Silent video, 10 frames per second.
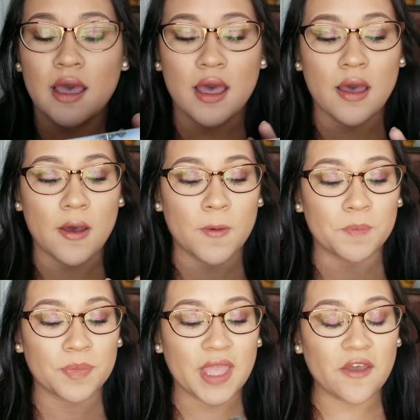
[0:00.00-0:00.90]

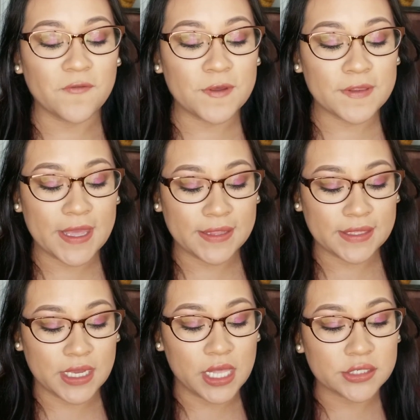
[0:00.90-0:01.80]
I feel like the
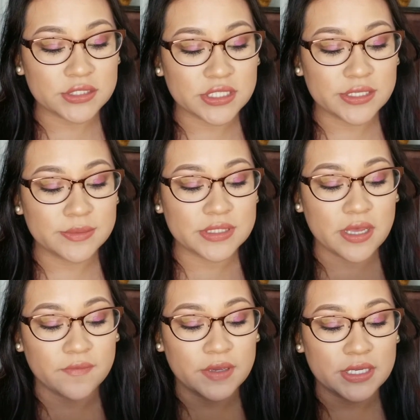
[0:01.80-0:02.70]
color schemes
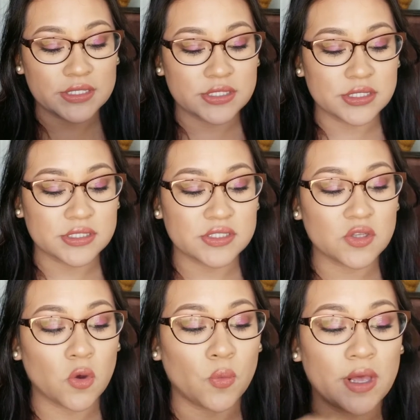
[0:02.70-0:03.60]
of it is just
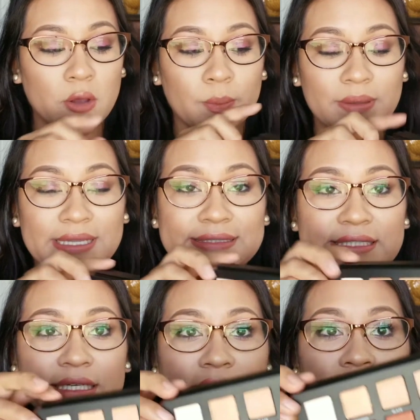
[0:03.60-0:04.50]
so well blended.